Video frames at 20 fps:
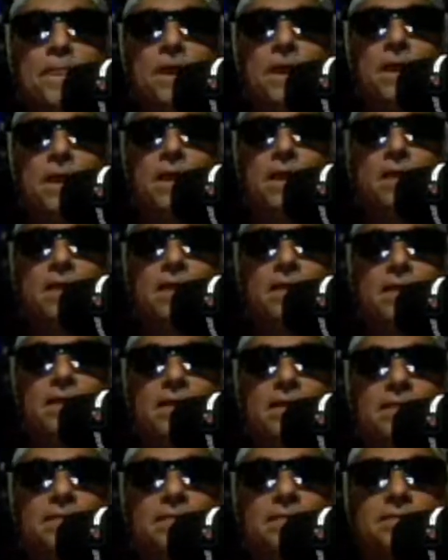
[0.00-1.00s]
And,
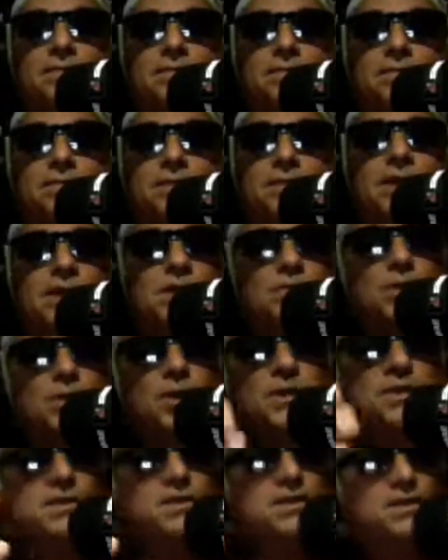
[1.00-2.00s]
uh,
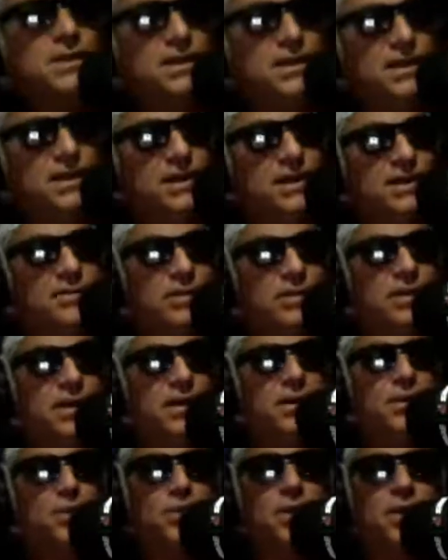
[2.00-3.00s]
expresses it in a different
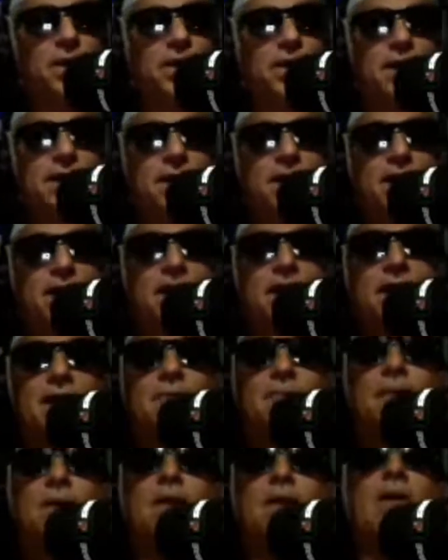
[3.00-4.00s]
kind of way, and I'm like,